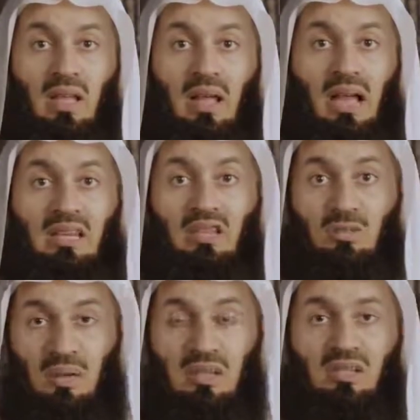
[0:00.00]
and His
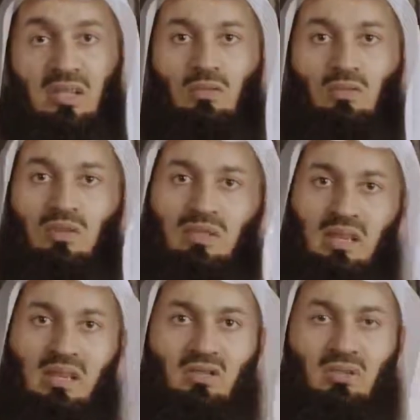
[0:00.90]
mercy that would take
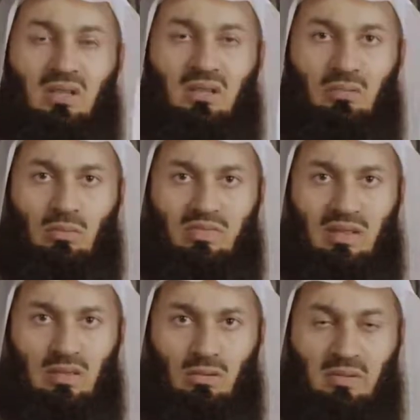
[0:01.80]
us to Jannatul
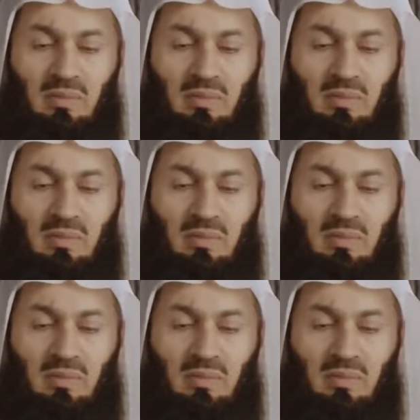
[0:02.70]
Firdaus.